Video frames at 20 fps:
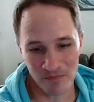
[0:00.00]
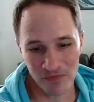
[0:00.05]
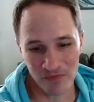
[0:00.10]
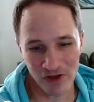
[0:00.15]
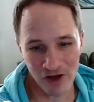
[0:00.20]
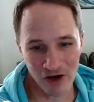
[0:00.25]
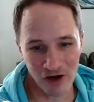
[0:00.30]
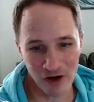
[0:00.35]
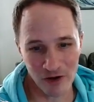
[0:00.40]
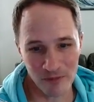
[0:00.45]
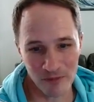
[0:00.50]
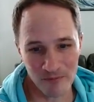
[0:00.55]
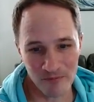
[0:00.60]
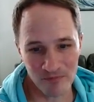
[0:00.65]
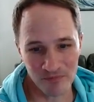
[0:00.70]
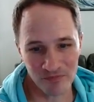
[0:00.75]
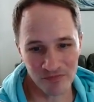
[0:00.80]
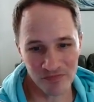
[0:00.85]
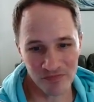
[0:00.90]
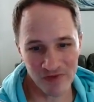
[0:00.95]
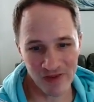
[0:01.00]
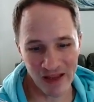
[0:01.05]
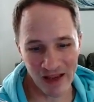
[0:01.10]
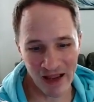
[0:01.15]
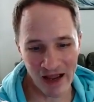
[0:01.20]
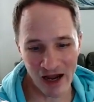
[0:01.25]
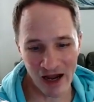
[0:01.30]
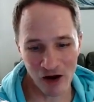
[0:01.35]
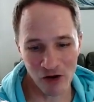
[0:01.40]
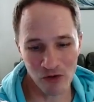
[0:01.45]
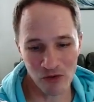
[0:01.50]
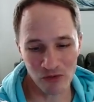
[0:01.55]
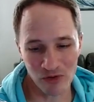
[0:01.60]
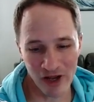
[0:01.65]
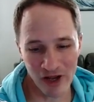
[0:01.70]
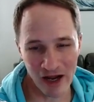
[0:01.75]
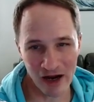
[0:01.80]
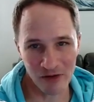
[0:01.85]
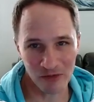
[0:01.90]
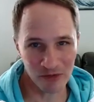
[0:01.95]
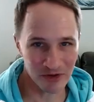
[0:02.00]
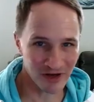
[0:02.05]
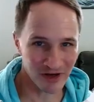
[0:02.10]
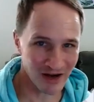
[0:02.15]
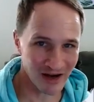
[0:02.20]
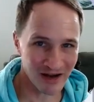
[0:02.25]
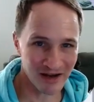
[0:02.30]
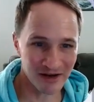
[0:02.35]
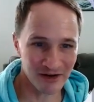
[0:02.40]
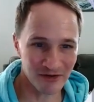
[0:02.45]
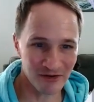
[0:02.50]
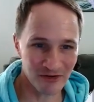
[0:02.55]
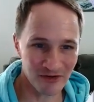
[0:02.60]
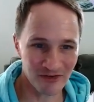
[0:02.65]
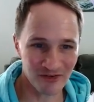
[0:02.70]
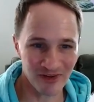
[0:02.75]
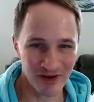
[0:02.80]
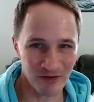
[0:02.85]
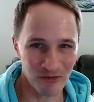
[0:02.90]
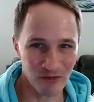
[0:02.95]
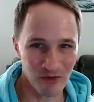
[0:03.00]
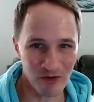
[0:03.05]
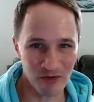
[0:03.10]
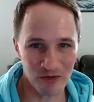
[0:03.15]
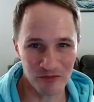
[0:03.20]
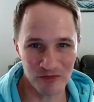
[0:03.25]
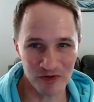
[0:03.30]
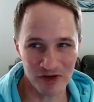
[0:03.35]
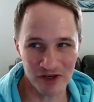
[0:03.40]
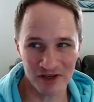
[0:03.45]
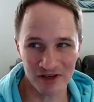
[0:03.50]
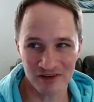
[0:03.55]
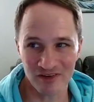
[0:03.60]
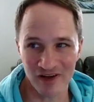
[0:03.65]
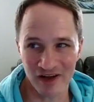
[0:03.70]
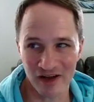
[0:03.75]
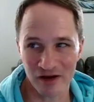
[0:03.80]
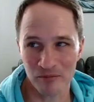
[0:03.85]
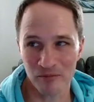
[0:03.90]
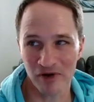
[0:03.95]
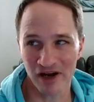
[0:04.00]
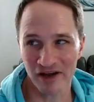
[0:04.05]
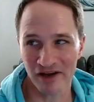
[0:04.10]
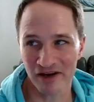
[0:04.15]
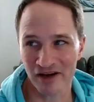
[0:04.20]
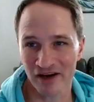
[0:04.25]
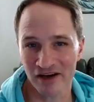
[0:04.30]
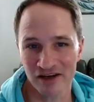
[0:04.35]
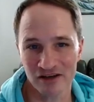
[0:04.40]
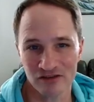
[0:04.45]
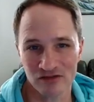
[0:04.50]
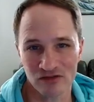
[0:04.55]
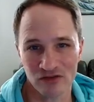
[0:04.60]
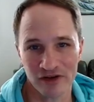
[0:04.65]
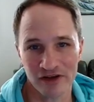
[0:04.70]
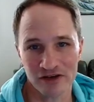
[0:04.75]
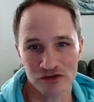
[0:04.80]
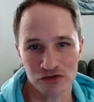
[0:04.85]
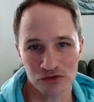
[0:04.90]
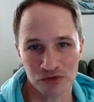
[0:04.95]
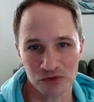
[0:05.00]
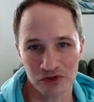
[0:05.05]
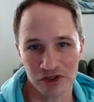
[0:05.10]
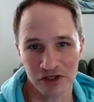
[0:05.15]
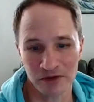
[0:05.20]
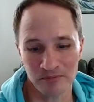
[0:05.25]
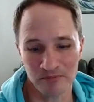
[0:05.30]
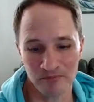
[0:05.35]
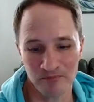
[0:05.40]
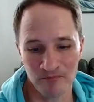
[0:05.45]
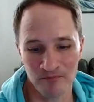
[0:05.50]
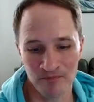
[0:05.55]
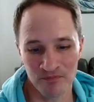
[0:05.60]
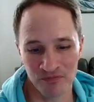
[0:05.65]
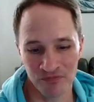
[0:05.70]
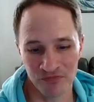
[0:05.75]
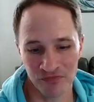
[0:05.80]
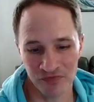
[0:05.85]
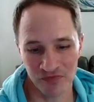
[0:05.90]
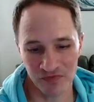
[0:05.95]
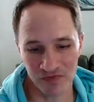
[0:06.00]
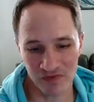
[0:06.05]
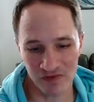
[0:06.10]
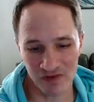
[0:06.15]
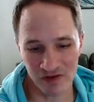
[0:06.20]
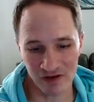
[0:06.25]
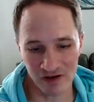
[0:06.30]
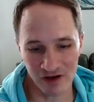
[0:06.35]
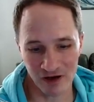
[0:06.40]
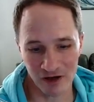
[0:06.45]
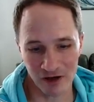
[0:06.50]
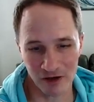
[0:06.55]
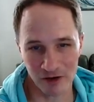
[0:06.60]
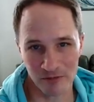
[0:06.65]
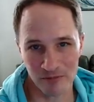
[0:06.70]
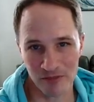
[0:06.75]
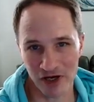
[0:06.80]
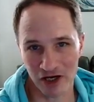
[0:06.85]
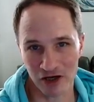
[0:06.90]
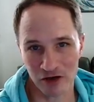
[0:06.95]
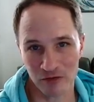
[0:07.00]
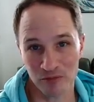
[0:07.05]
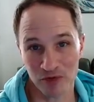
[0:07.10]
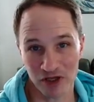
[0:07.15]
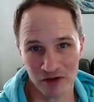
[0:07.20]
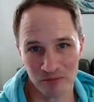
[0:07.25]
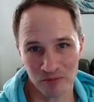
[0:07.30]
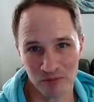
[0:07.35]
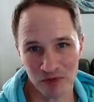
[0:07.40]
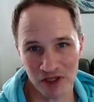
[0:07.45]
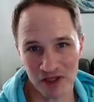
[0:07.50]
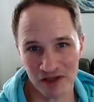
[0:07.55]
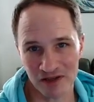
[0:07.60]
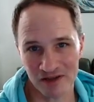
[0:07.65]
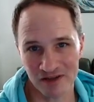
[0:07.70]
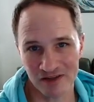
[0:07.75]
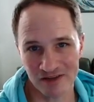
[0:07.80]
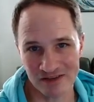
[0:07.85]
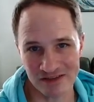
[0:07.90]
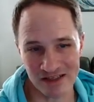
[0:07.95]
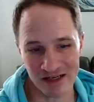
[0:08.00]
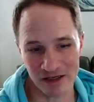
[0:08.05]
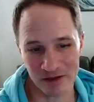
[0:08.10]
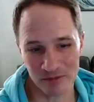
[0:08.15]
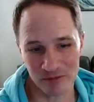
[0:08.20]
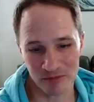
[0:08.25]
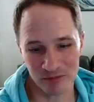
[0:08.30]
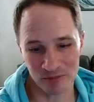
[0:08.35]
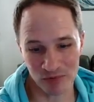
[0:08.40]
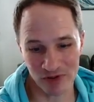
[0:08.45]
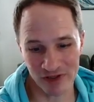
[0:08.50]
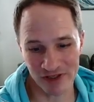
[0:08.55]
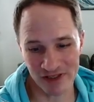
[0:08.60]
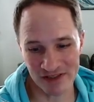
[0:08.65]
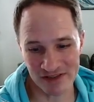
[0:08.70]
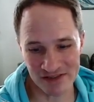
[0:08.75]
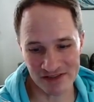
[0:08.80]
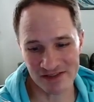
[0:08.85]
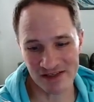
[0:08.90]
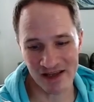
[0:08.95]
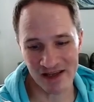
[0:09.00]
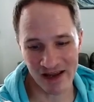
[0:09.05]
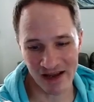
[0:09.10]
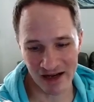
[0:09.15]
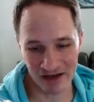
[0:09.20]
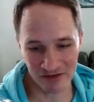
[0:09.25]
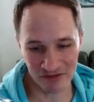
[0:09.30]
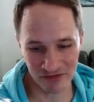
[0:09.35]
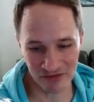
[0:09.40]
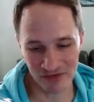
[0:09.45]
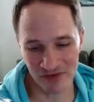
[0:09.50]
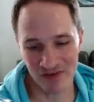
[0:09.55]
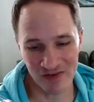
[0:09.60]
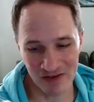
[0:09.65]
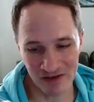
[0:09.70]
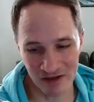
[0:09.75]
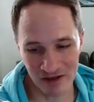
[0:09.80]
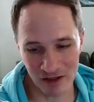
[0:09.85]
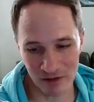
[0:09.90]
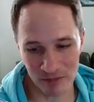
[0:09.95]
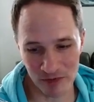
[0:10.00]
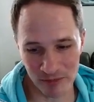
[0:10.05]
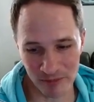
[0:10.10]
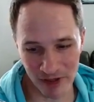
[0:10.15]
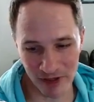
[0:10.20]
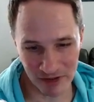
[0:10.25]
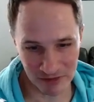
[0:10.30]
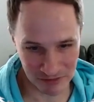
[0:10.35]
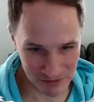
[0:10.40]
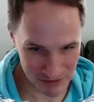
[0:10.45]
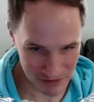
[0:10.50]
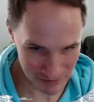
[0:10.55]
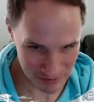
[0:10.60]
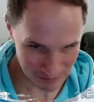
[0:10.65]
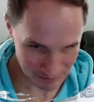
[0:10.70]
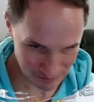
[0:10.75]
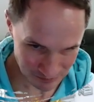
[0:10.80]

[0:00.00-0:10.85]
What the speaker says: um, how would I like what would be like my kind of like dream Airbnb type place to have up in the mountains?